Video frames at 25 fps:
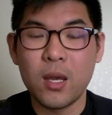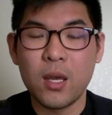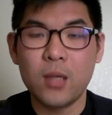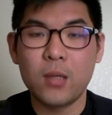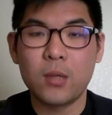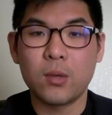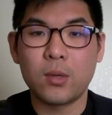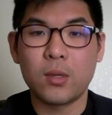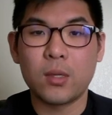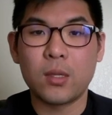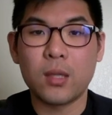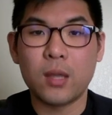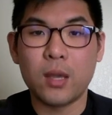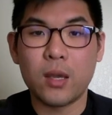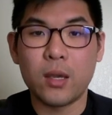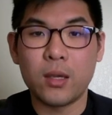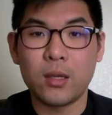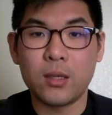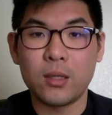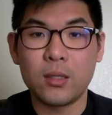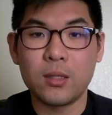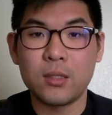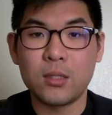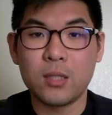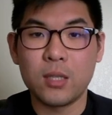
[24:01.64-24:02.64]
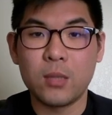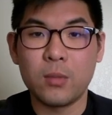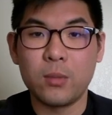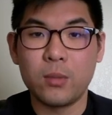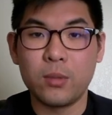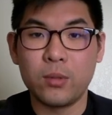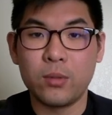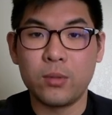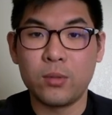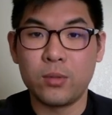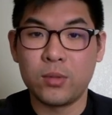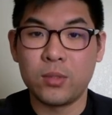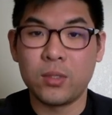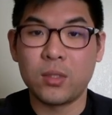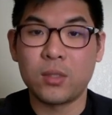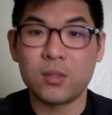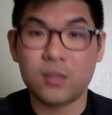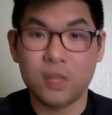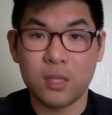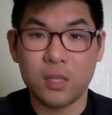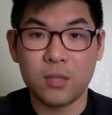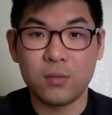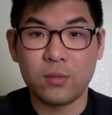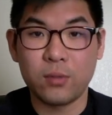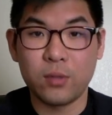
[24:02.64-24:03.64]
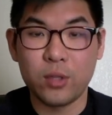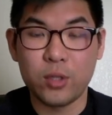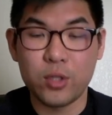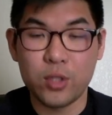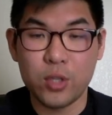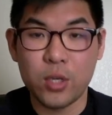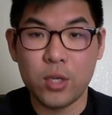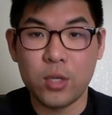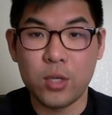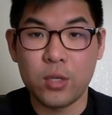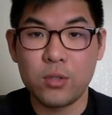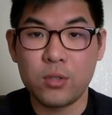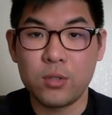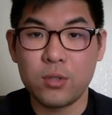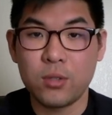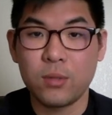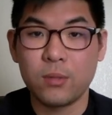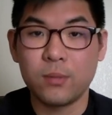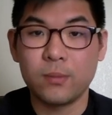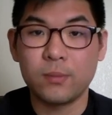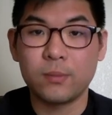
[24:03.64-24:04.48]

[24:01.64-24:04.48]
your client is able to successfully change.